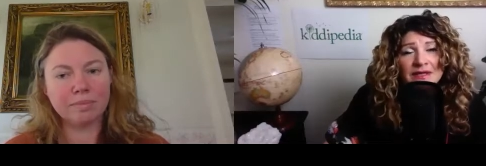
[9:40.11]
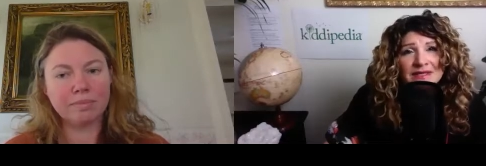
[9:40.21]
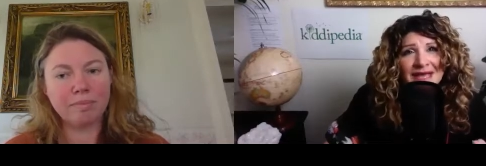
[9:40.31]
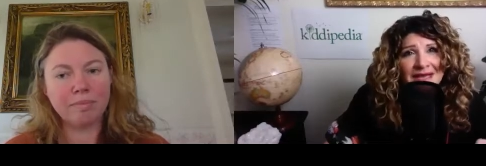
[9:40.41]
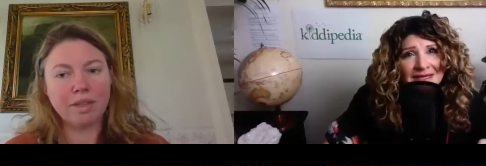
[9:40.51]

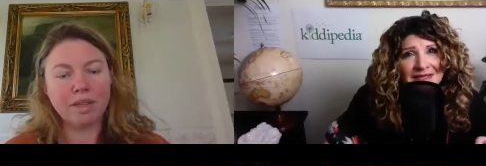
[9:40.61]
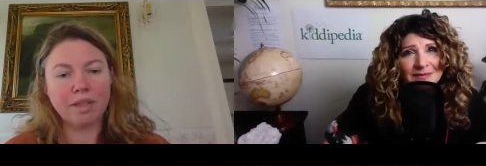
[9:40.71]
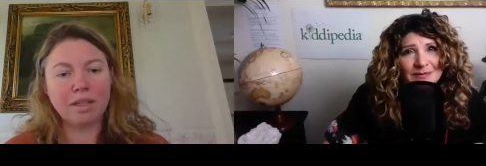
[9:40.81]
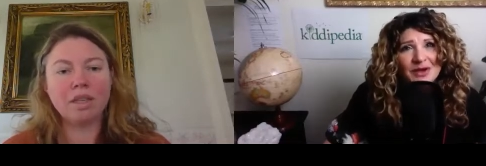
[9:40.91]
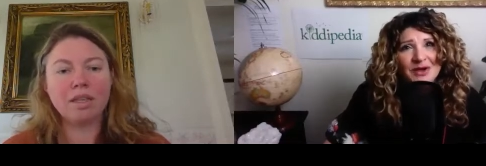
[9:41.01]
Speaker 1: Is that is
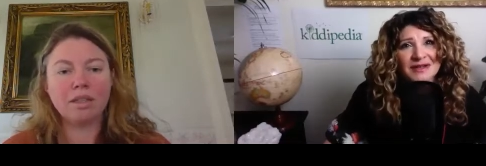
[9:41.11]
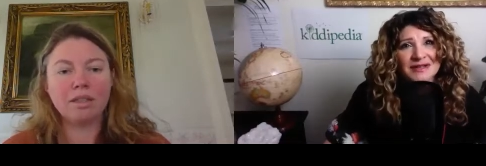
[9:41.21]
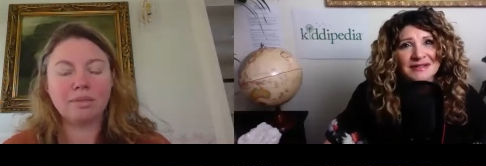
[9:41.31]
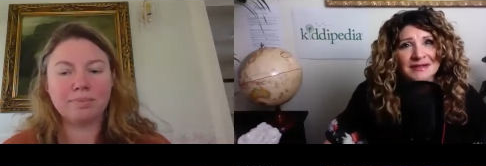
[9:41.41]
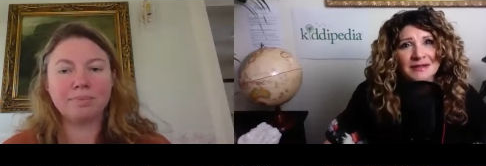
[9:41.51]
this
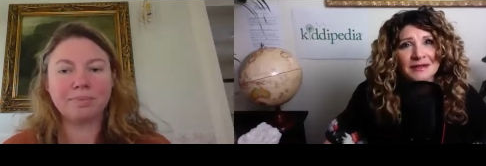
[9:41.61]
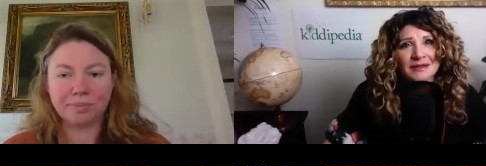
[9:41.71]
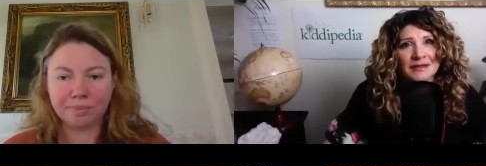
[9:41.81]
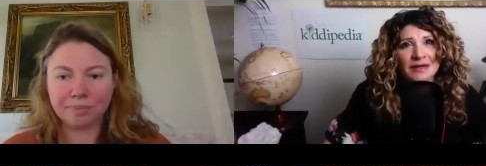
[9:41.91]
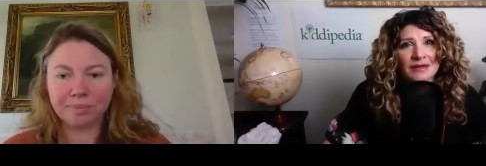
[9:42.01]
because
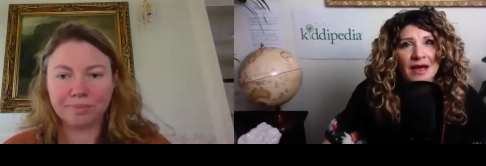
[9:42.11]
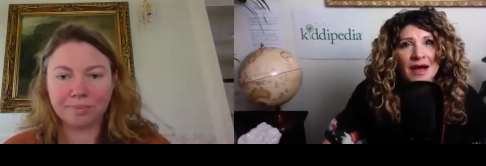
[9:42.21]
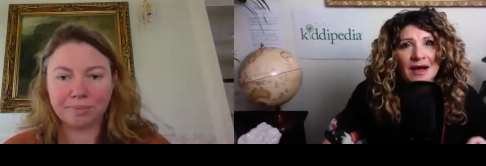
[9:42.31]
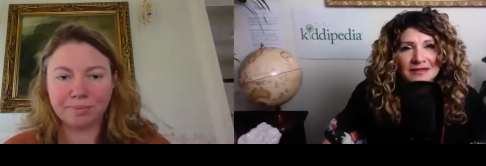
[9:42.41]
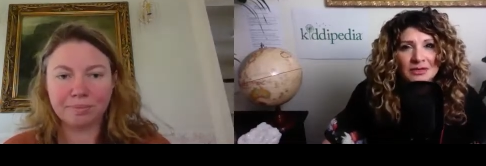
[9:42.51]
there
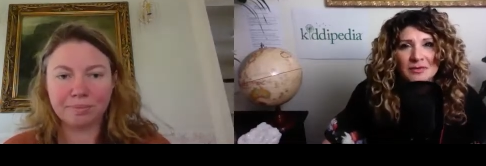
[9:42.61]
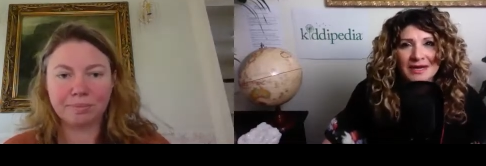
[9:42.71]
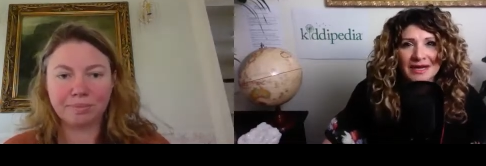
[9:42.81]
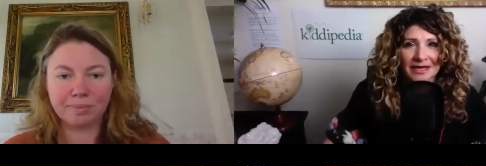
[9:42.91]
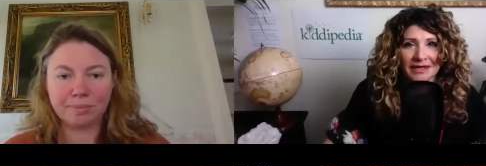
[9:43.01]
are so
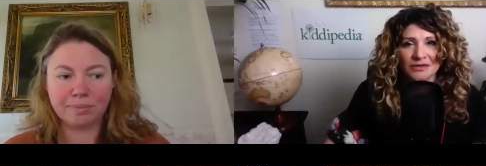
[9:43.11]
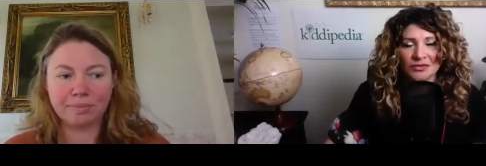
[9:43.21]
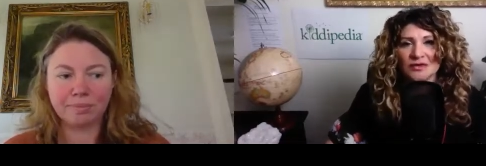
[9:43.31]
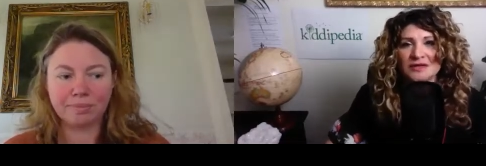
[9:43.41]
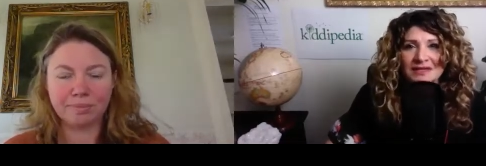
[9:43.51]
many hidden
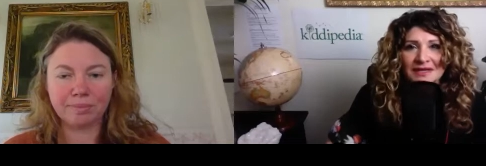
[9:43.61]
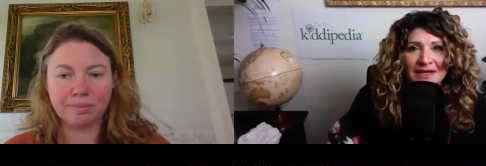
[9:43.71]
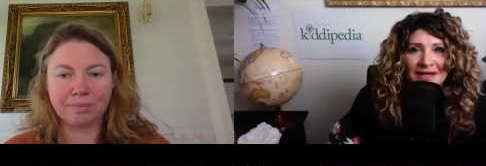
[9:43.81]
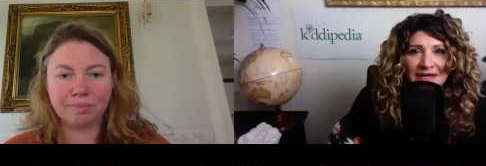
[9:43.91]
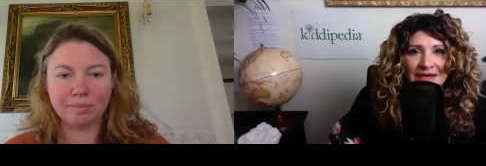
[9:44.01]
sugars
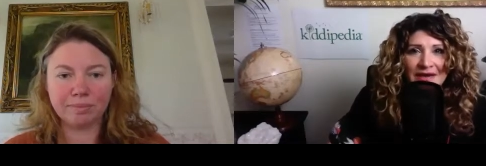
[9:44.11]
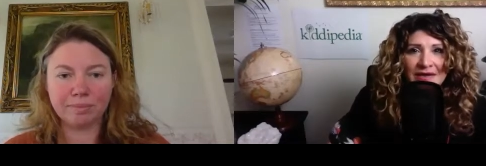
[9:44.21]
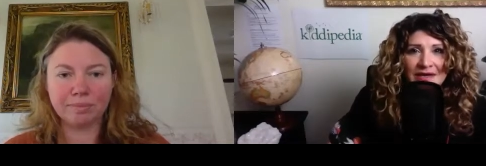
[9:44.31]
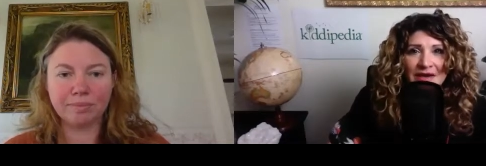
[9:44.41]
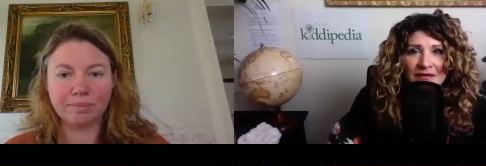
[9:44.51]
in our
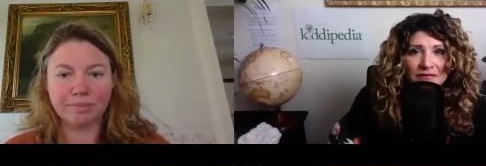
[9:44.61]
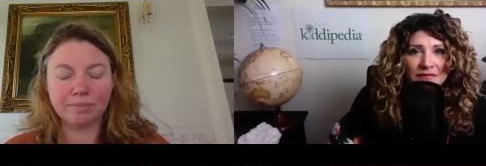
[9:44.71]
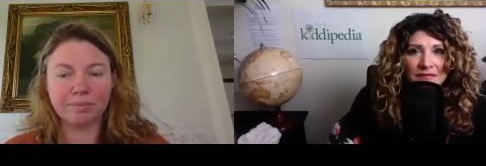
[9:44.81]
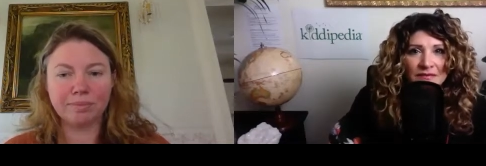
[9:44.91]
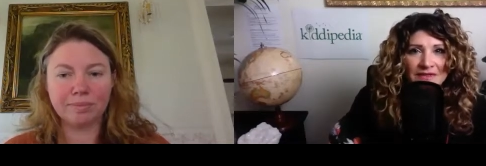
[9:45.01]
in our
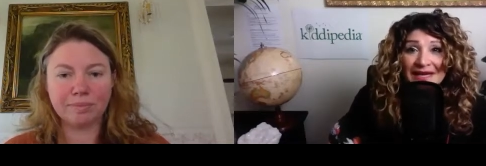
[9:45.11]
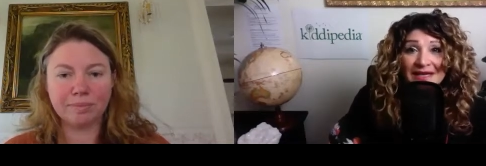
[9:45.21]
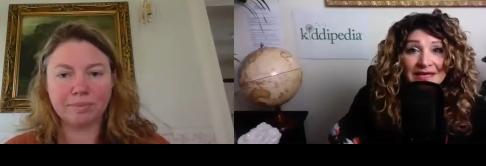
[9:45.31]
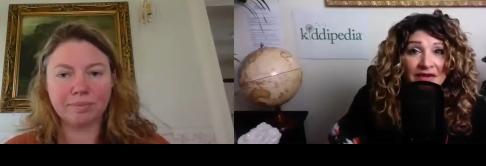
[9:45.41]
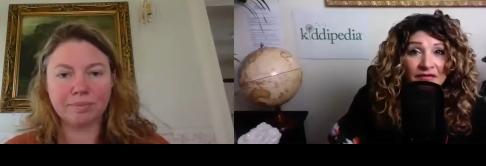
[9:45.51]
day
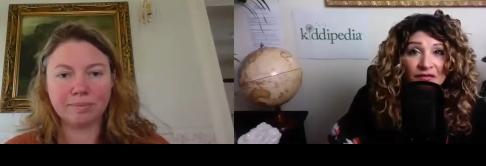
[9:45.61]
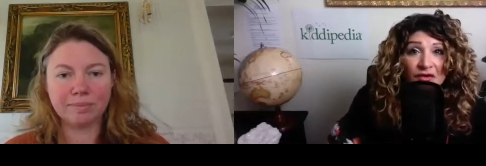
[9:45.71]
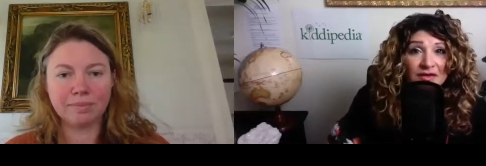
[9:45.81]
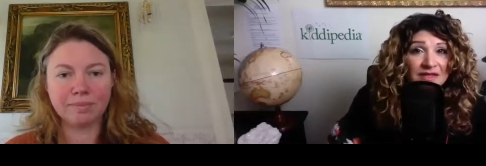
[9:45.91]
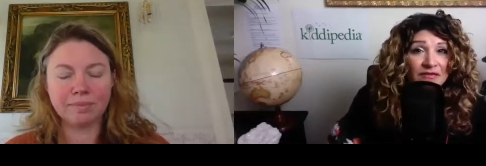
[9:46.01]
to day
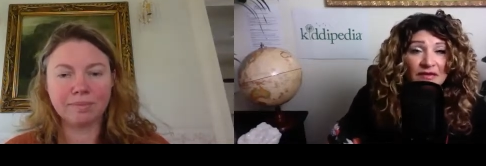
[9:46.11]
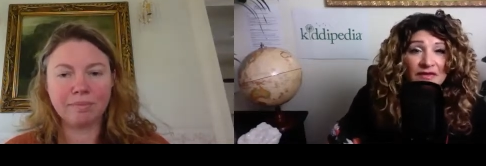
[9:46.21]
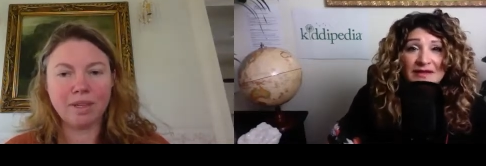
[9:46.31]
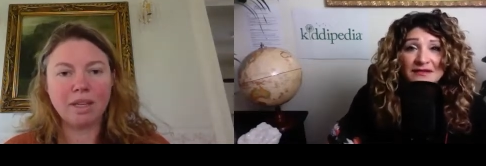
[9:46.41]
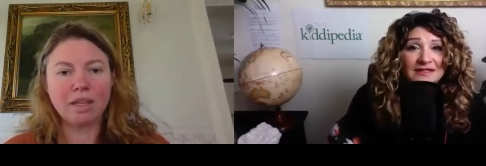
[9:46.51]
foods, even
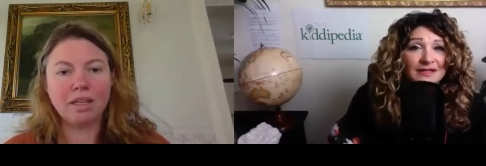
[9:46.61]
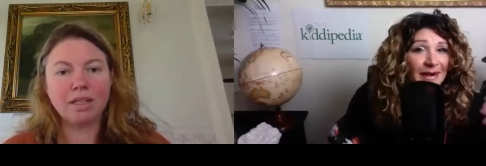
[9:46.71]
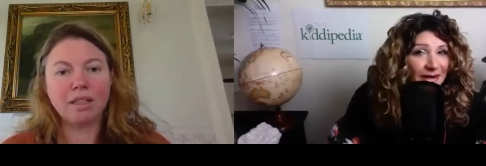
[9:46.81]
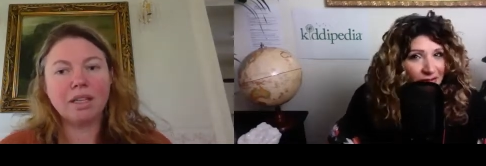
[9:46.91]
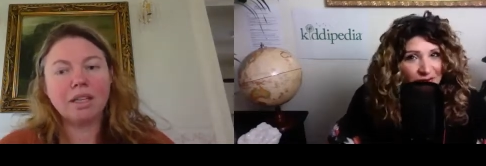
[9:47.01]
things like
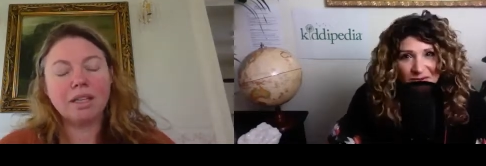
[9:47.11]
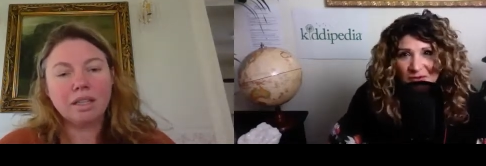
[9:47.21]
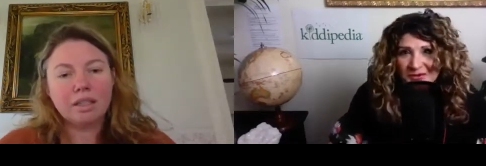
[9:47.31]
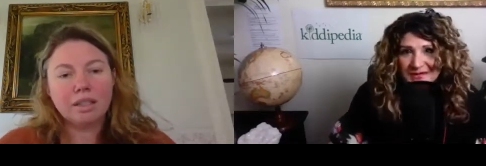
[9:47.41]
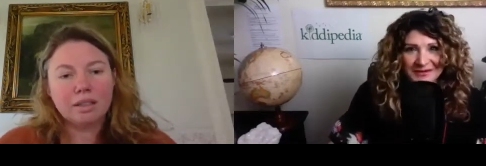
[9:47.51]
tomato sauce